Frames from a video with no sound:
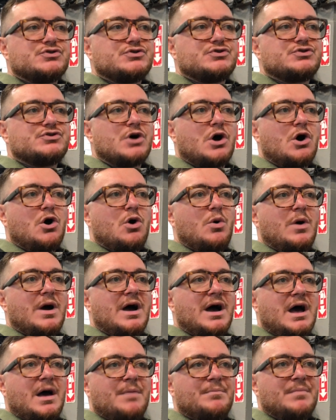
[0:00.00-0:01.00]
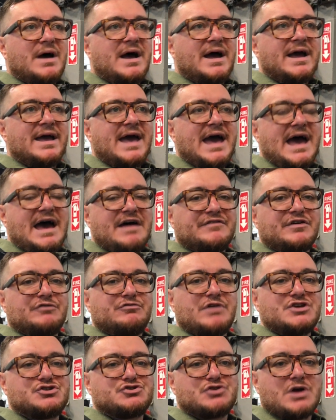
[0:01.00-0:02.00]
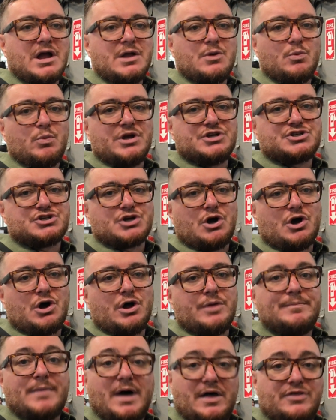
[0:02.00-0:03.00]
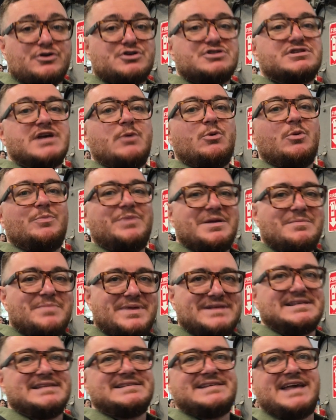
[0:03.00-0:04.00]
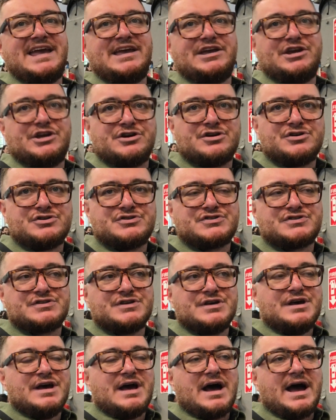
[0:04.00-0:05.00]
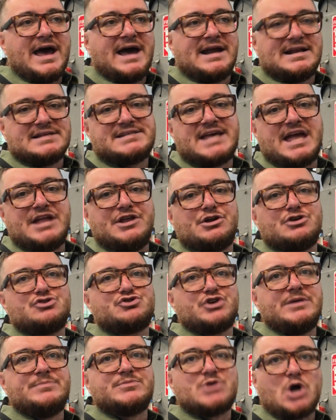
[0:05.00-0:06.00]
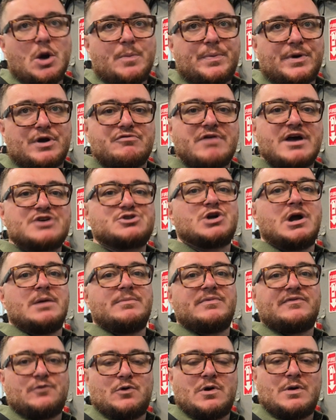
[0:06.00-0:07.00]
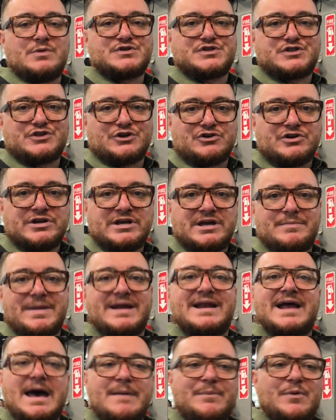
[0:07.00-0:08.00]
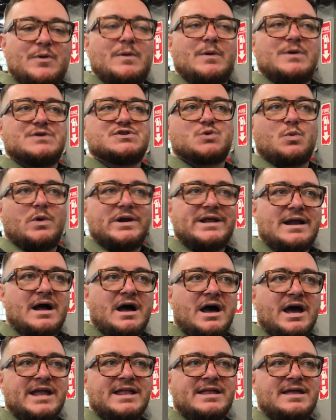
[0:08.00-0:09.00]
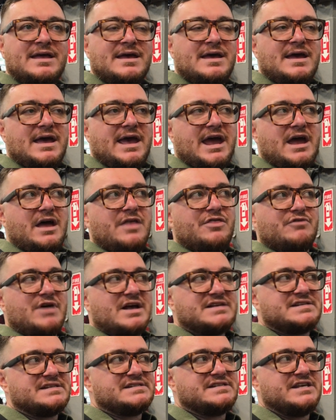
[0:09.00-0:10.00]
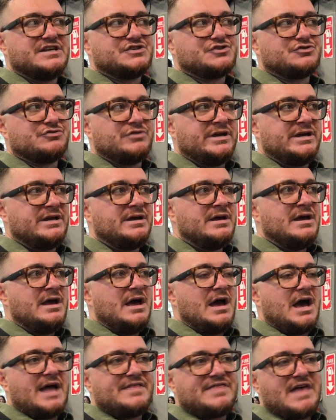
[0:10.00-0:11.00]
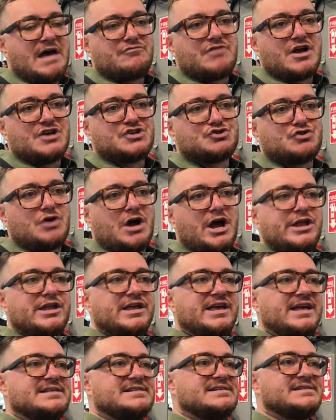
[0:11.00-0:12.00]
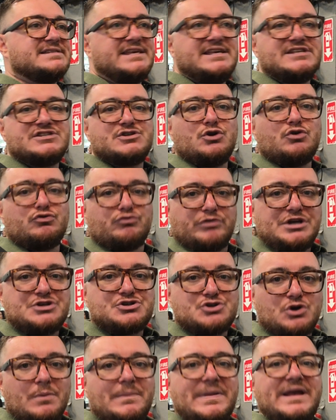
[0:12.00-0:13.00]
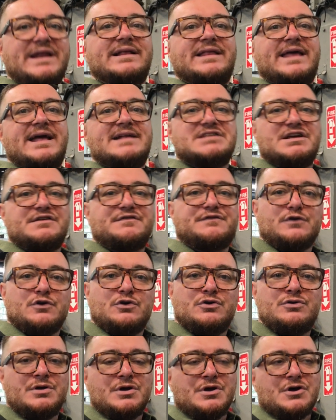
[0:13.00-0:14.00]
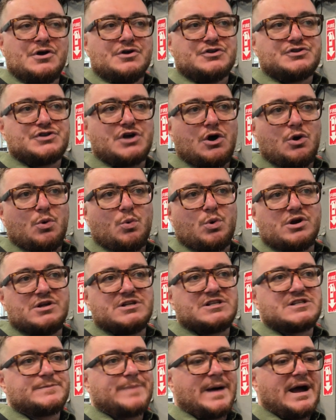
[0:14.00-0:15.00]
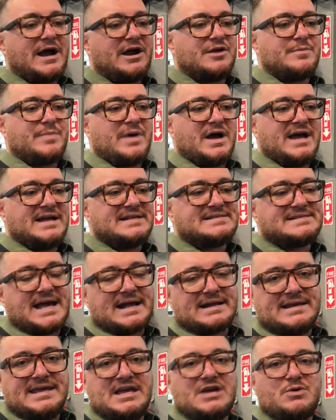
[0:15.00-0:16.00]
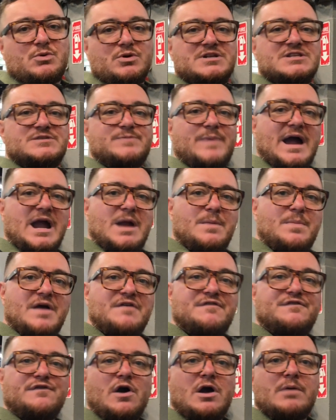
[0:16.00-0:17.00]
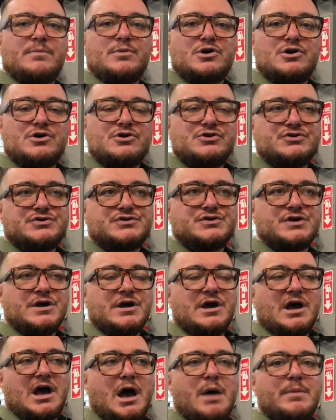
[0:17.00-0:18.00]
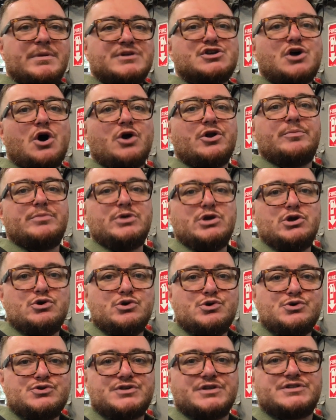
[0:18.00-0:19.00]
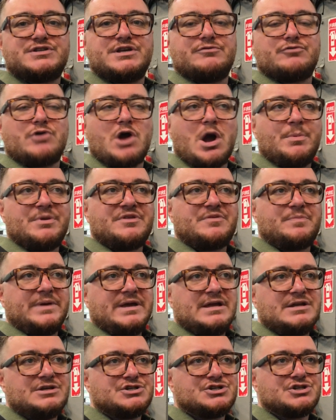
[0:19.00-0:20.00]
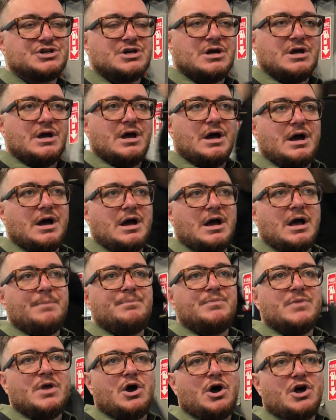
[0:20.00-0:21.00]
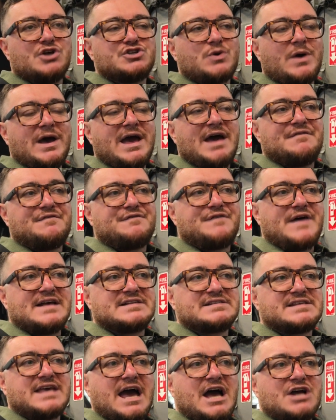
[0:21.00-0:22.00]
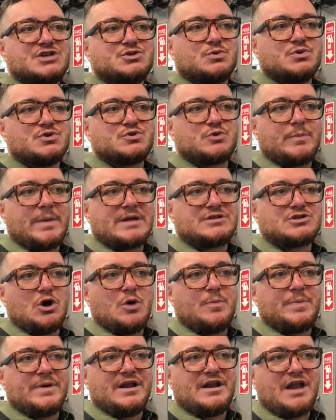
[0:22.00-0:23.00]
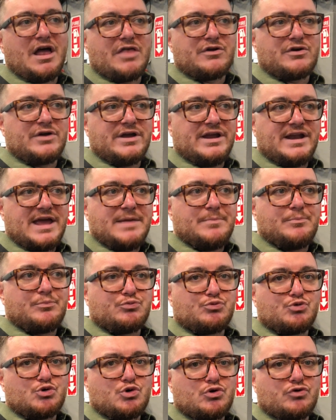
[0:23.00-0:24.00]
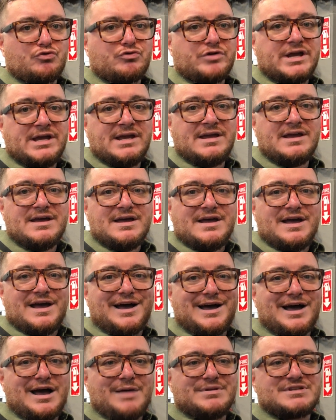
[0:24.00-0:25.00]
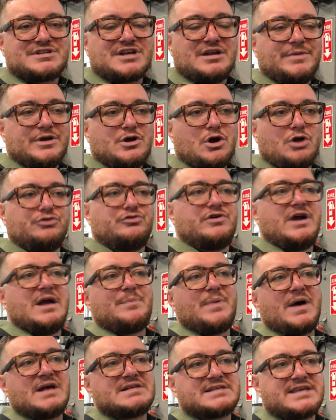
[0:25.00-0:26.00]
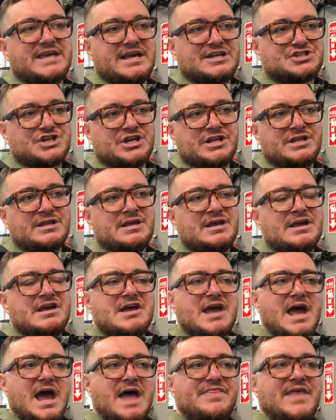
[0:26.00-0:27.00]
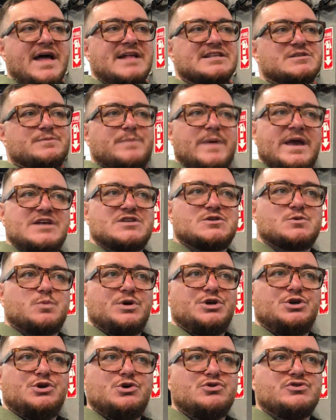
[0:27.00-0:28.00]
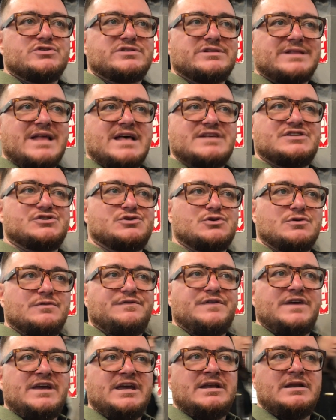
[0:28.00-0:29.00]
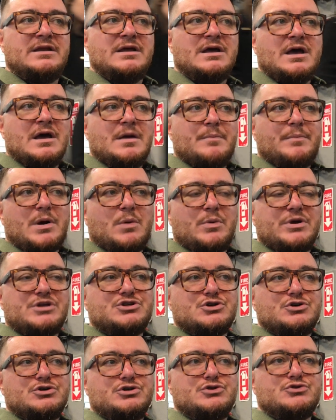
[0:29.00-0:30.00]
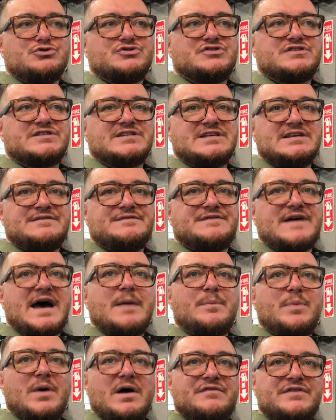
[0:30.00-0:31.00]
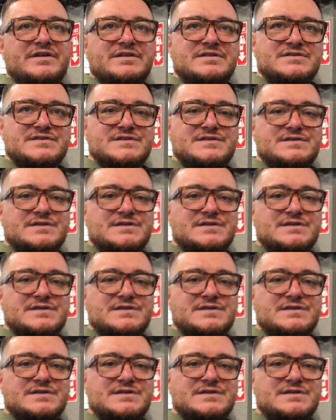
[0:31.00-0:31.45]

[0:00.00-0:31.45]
So I have a restaurant which on Mother's Day will be in business 8 years. I had a 10-year dream to open a restaurant before I was 30 and made it happen when I was 29, and the rest is history. At that restaurant, it's seasonal, regional, mid-Atlantic food. So we're inspired by technique, we're inspired by farmers. It's called a Muse, it's in Rehoboth Beach. Also, I have fast casuals. We're about to open another in a brewery. It's going to be called Grandpa's Kitchen. At that space, we use less sous vide, but we do use CVAP ovens.